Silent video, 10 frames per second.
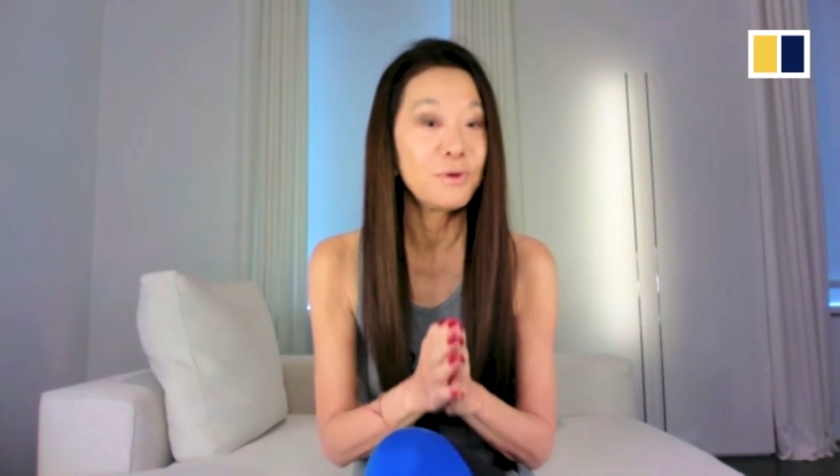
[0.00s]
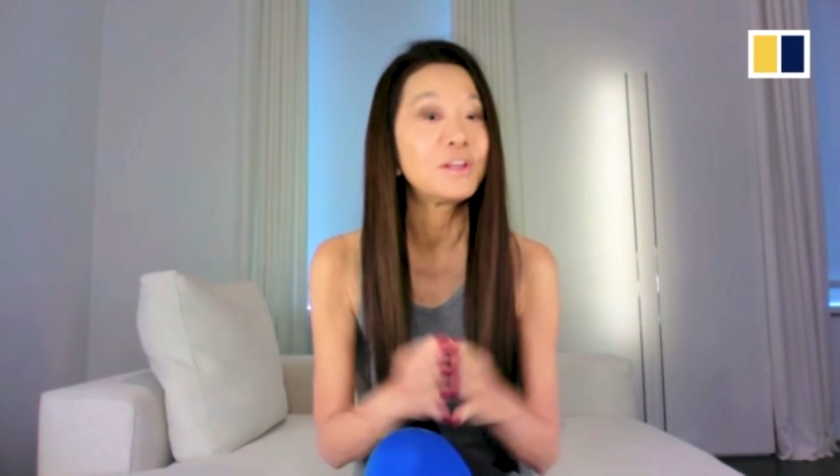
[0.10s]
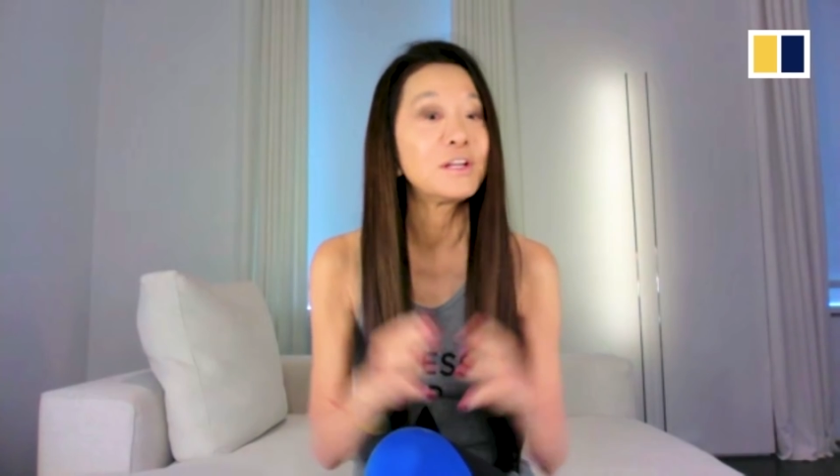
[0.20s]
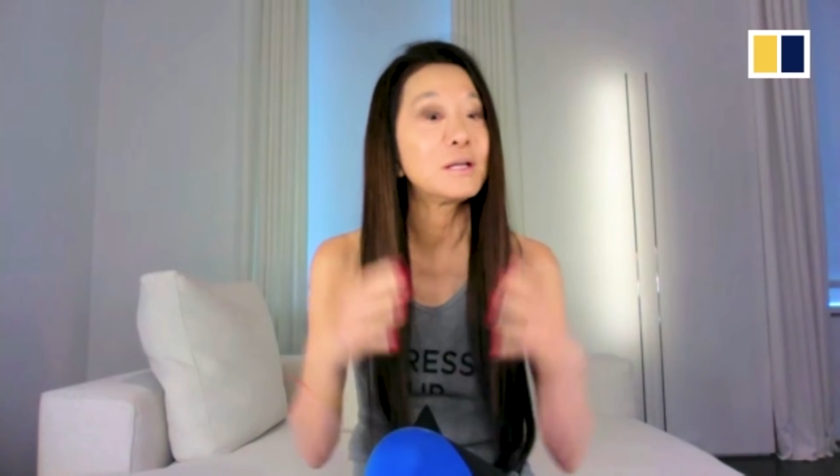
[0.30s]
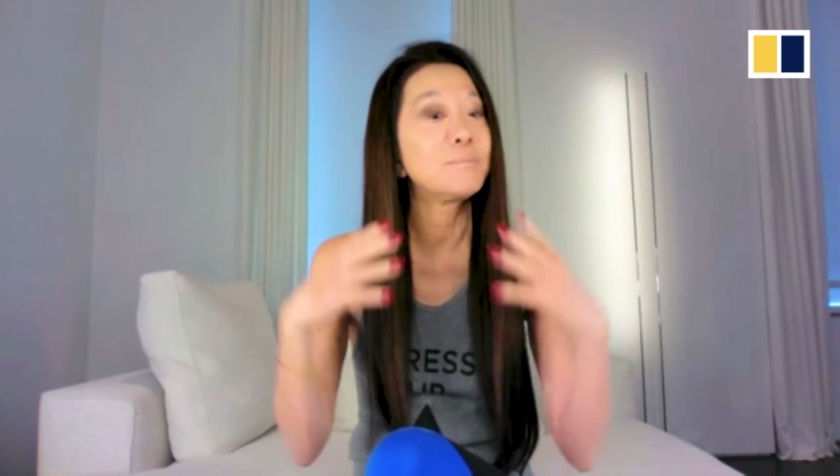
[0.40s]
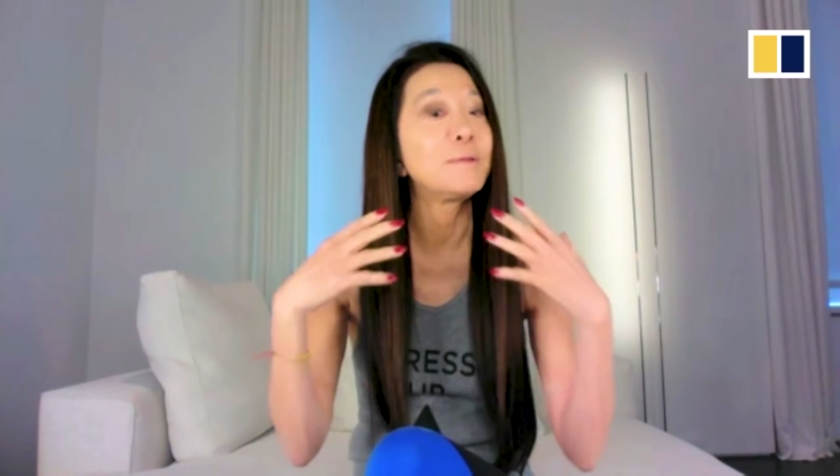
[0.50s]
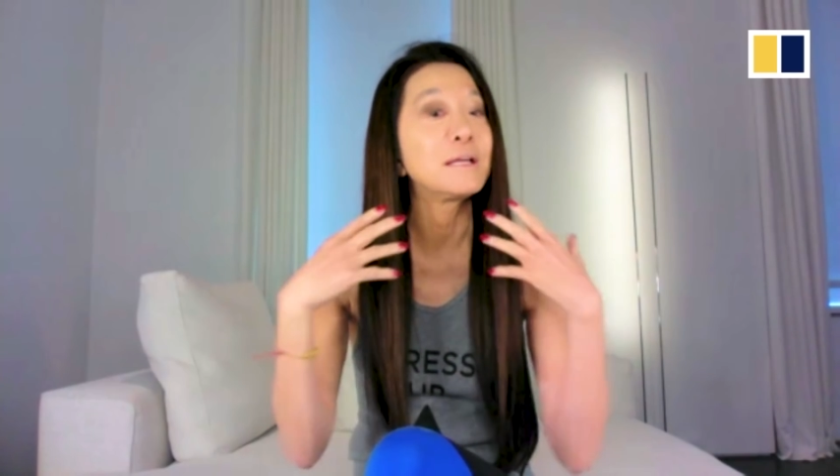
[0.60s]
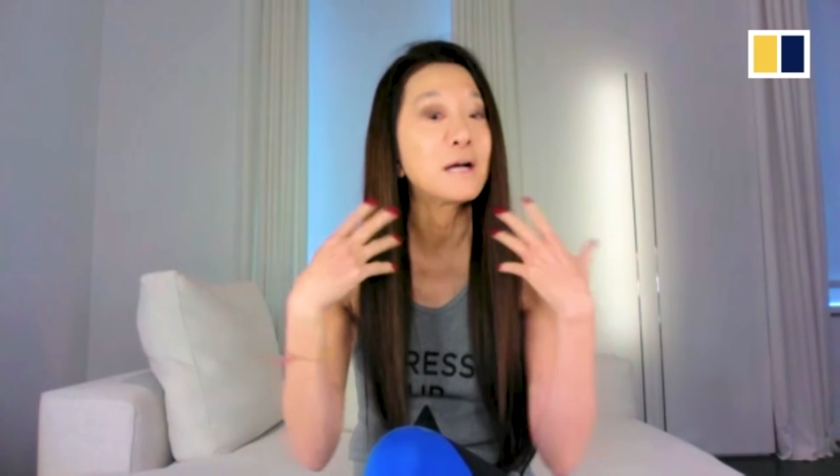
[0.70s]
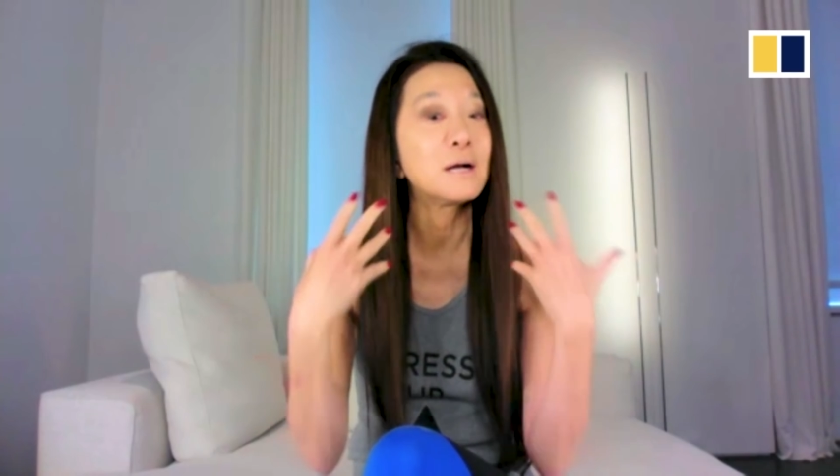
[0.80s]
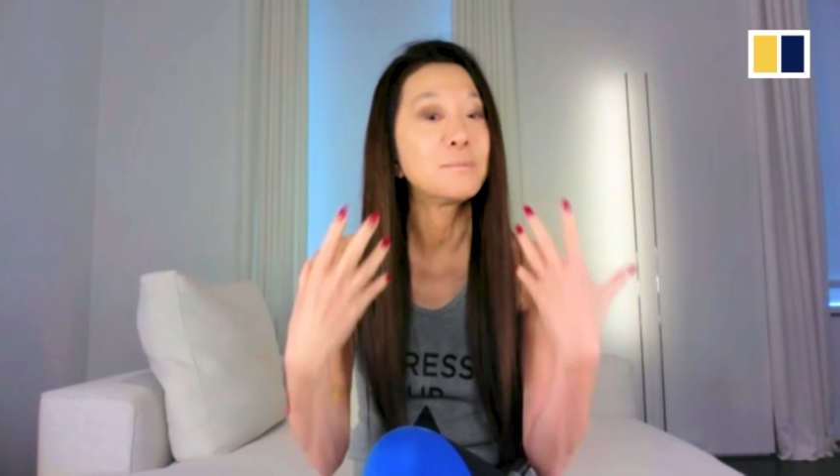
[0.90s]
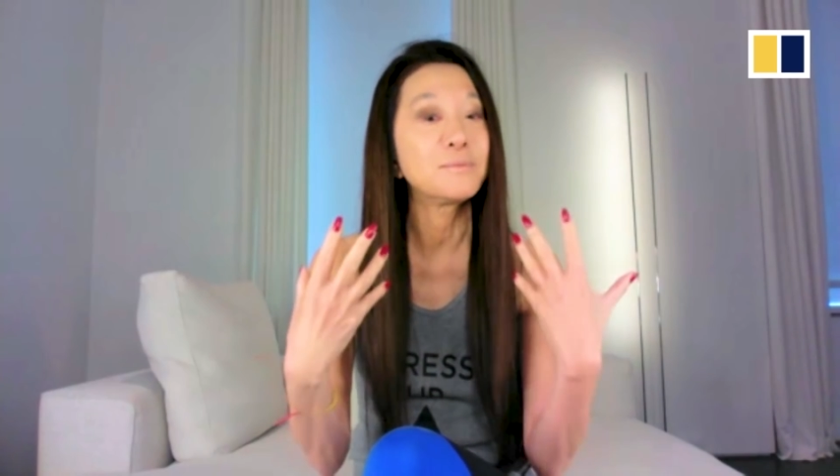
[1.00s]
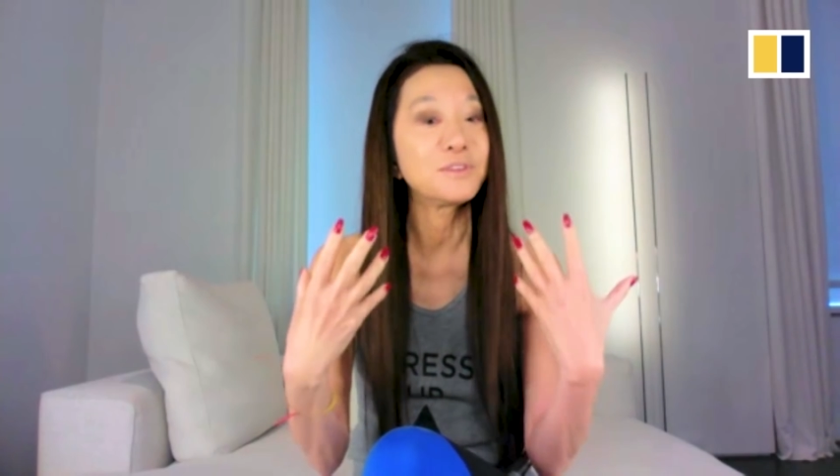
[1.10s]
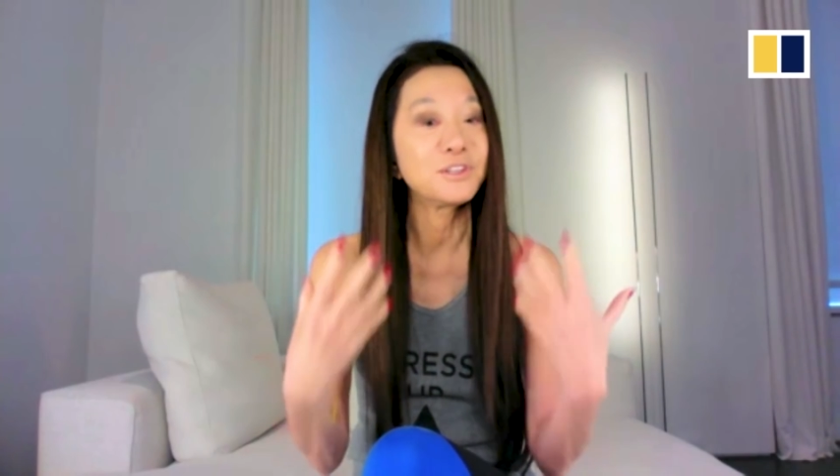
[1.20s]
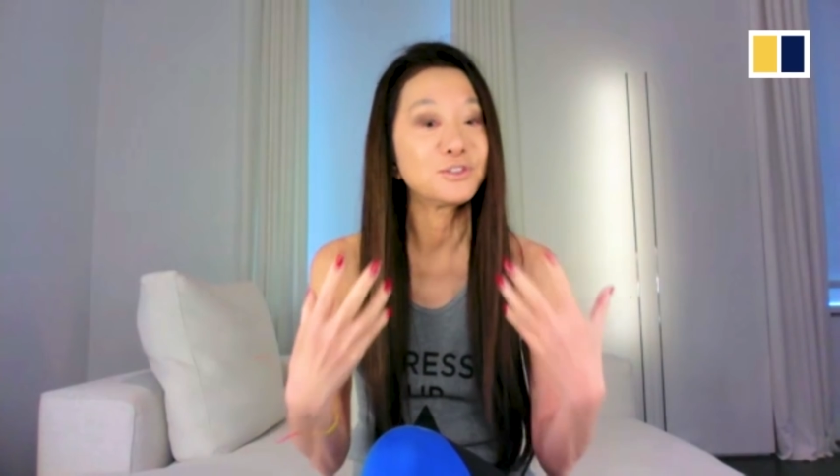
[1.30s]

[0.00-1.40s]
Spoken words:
that it